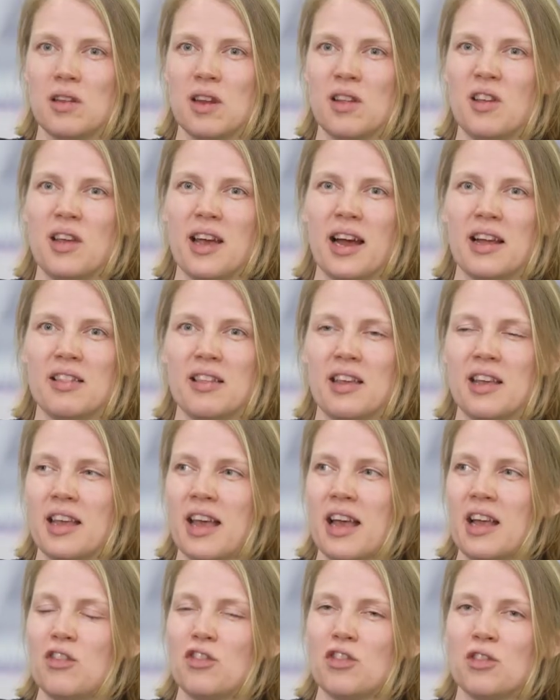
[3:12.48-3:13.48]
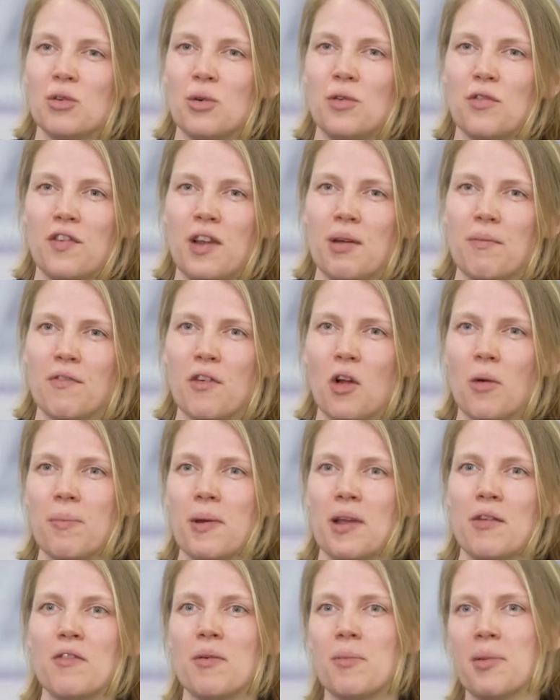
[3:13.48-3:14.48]
You had the occasional
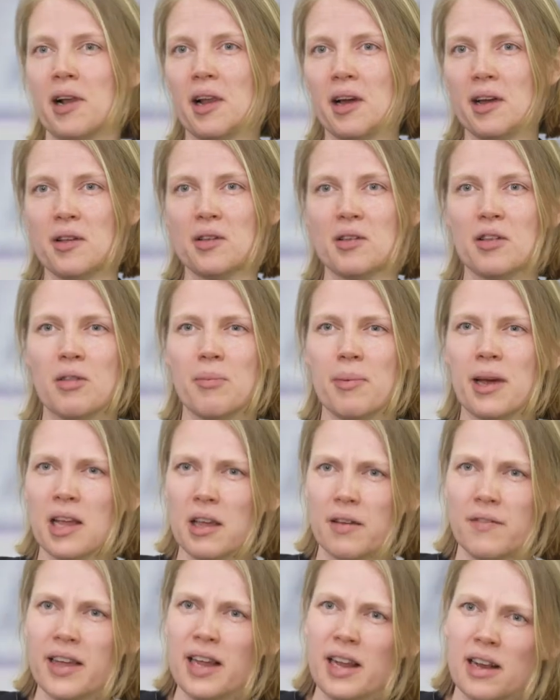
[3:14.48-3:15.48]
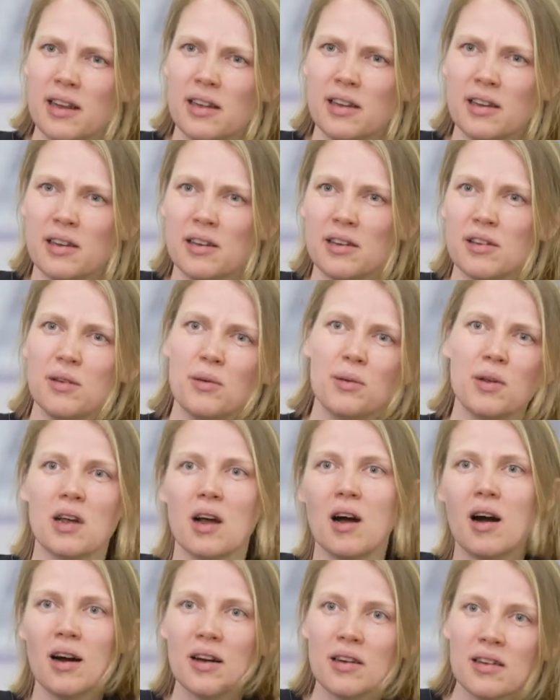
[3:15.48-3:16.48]
flip-flopping from the likes of the Bank of England, who
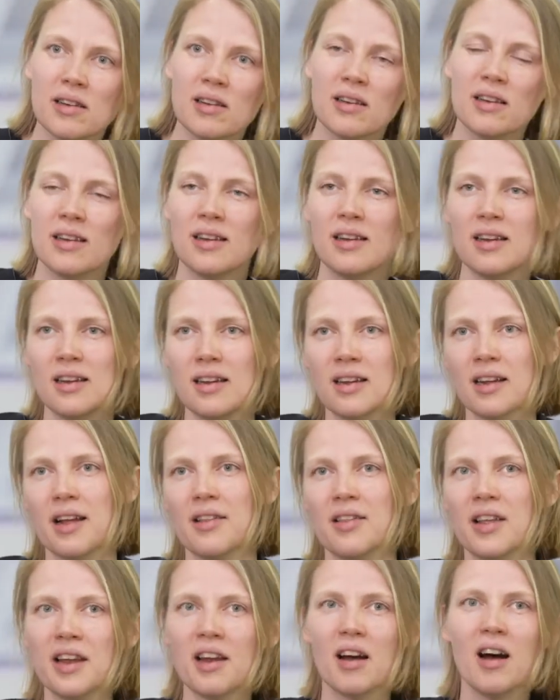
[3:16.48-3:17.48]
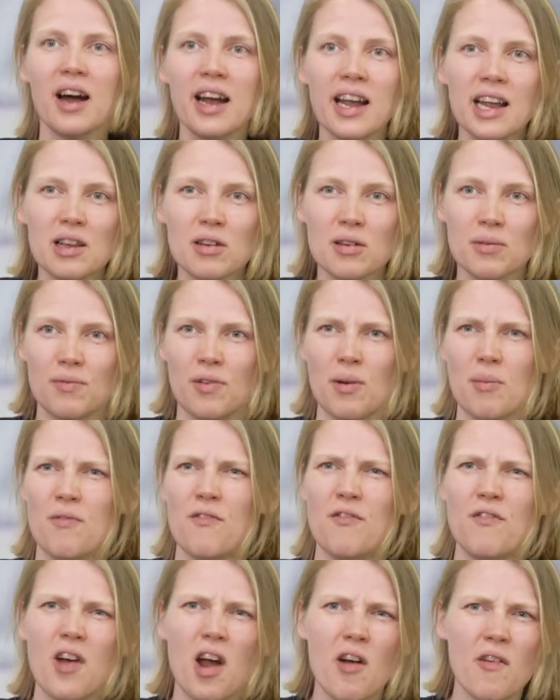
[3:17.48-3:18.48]
cut and then hiked, but
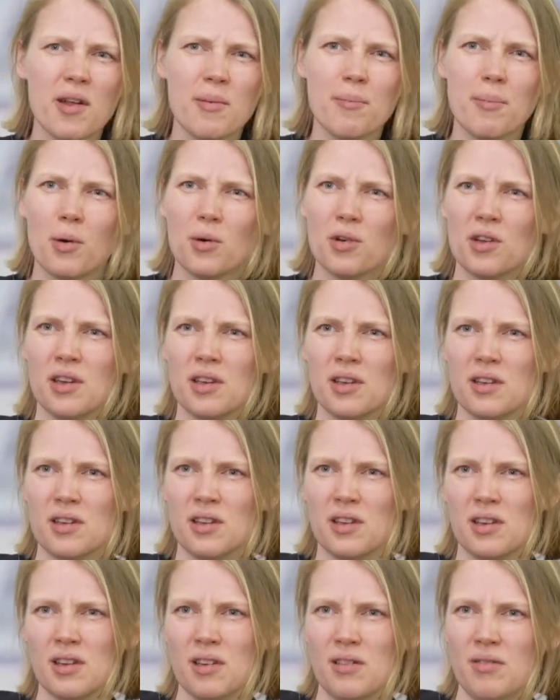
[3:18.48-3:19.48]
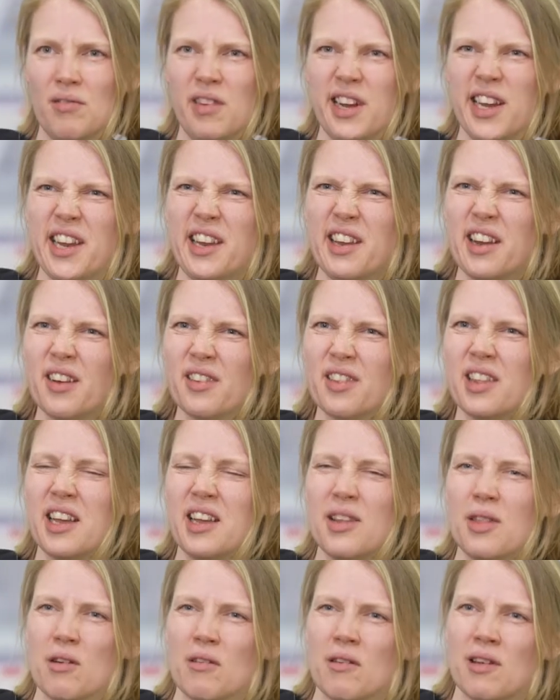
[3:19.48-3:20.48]
very modest, really nothing
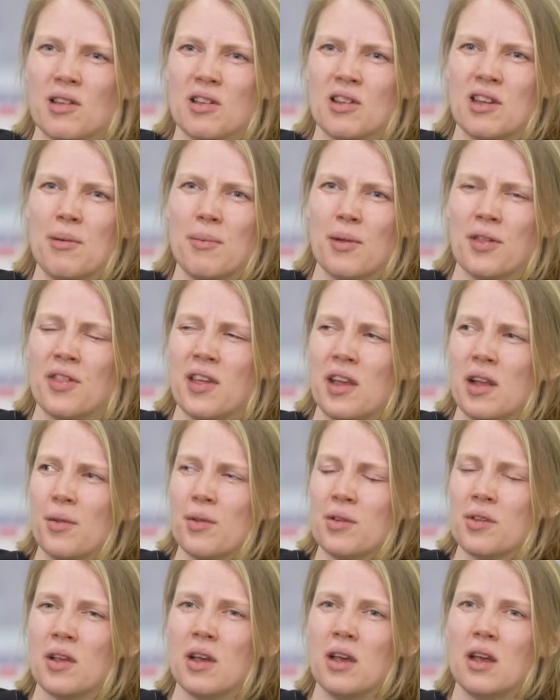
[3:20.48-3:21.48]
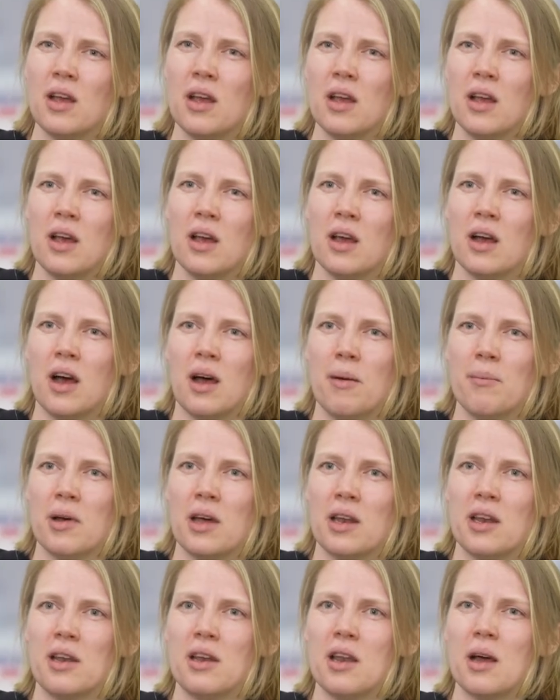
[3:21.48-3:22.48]
in the grand scheme of things. And
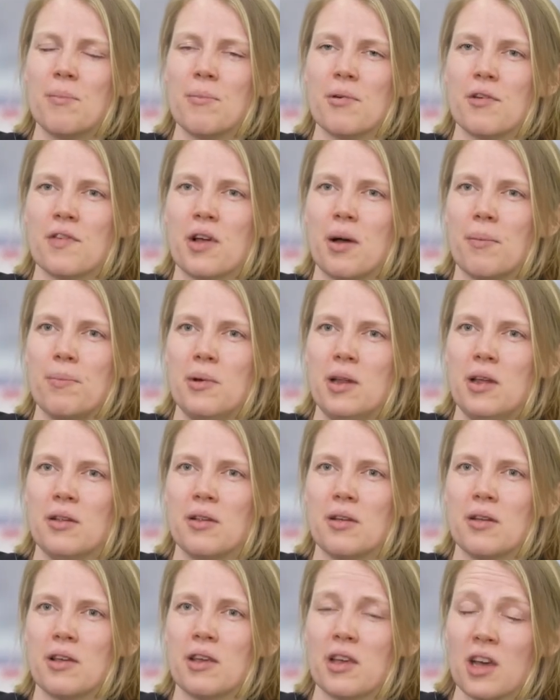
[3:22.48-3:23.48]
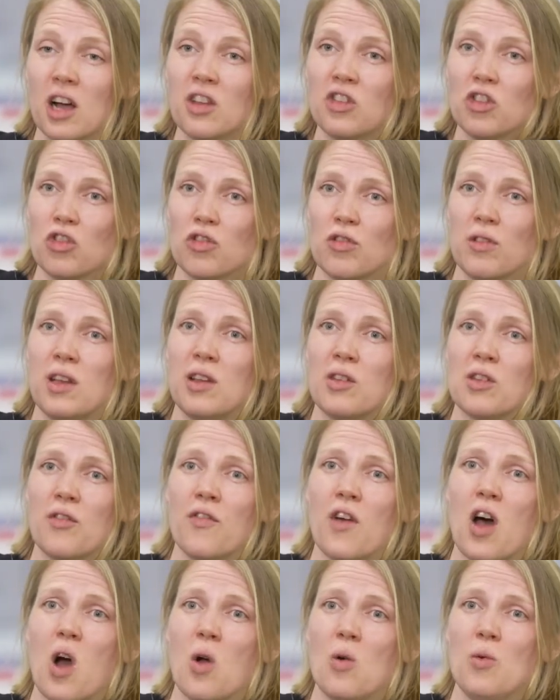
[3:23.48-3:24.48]
a number of countries
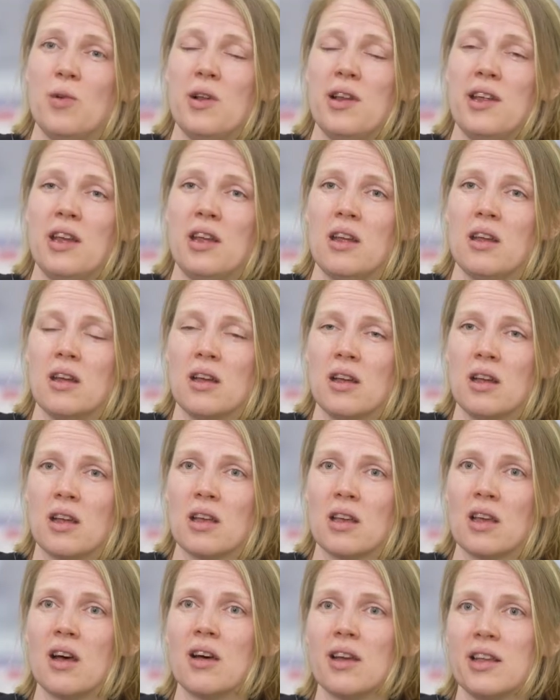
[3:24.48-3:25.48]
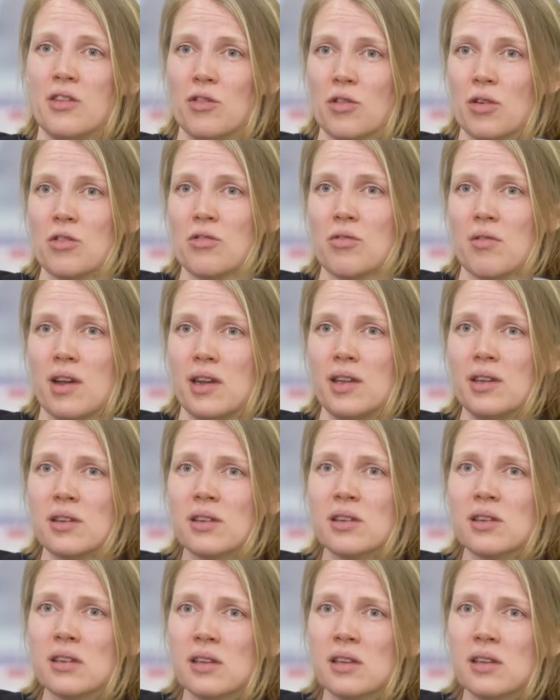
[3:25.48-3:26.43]
have only cut interest rates